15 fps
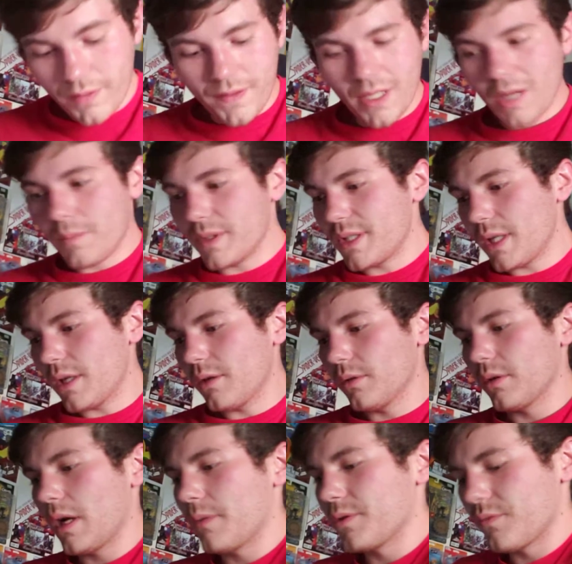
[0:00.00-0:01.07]
thing in
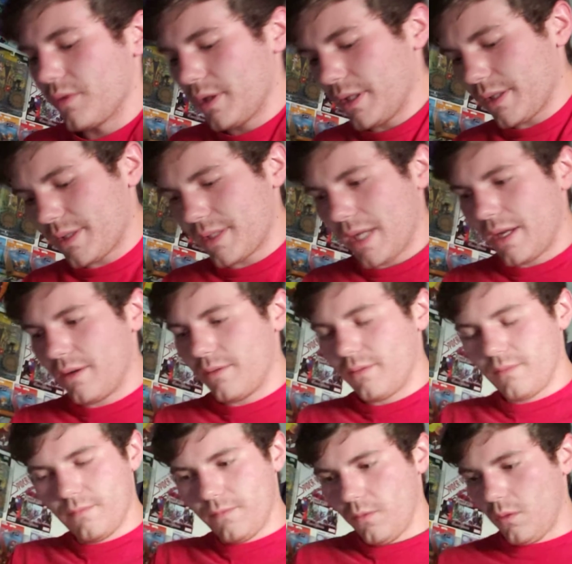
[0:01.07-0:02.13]
particular I was really excited
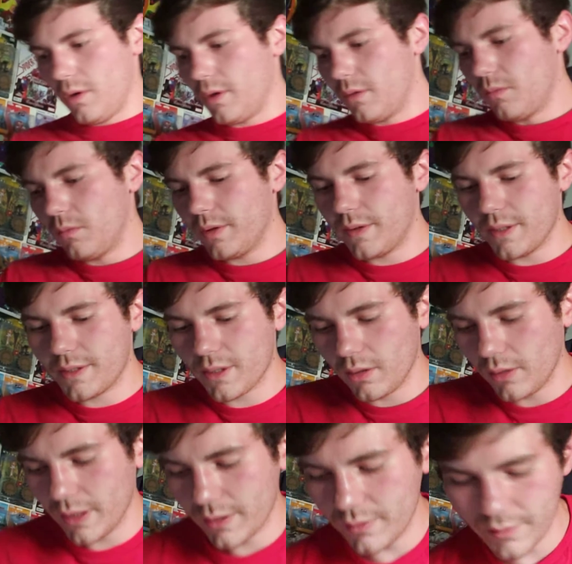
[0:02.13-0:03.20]
for with this
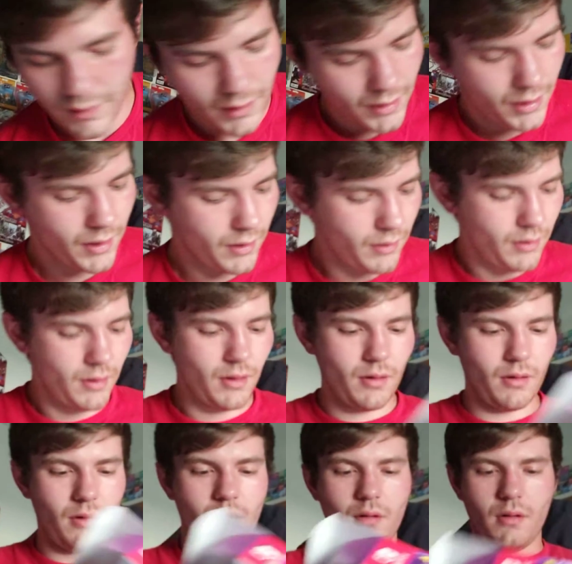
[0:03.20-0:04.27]
collector's edition, and
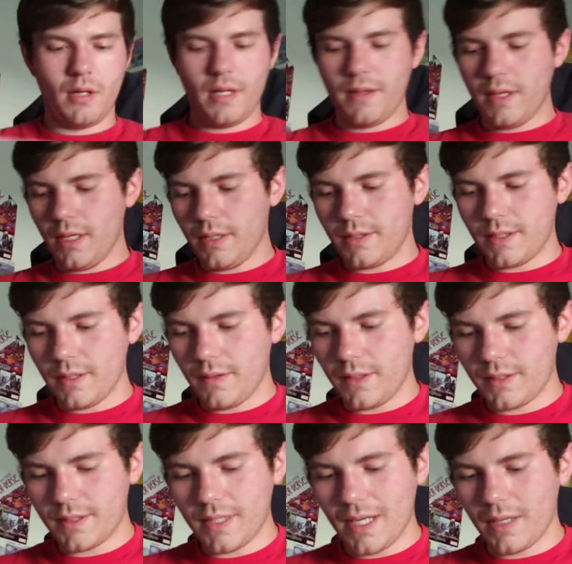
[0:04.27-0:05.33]
I think it's in the
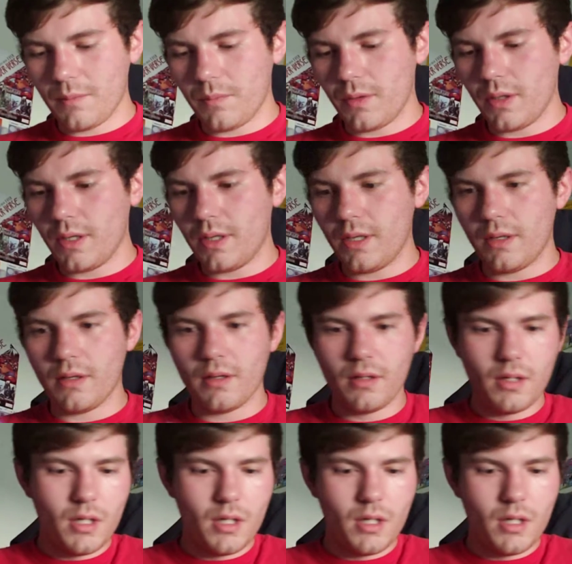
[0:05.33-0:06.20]
second part here.